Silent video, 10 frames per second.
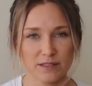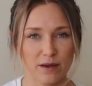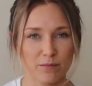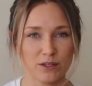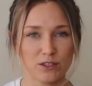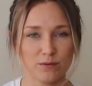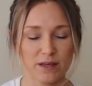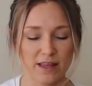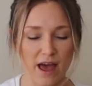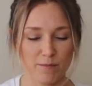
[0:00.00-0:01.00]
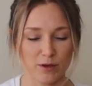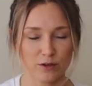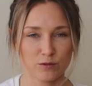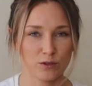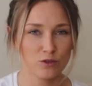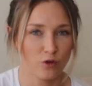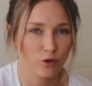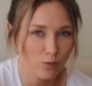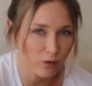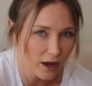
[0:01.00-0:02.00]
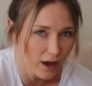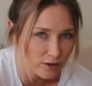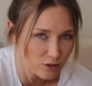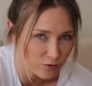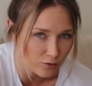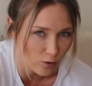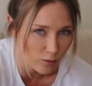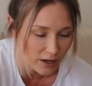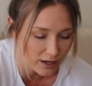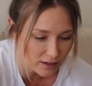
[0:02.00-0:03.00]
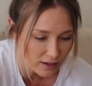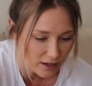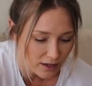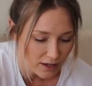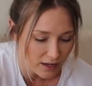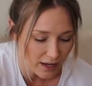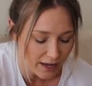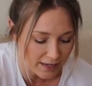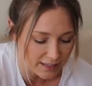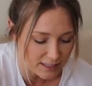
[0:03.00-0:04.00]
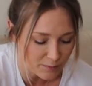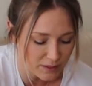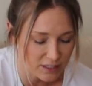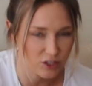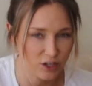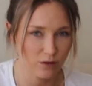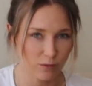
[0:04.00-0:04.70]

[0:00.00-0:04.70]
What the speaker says: And we're doing that because we don't want to hunch forward in this position.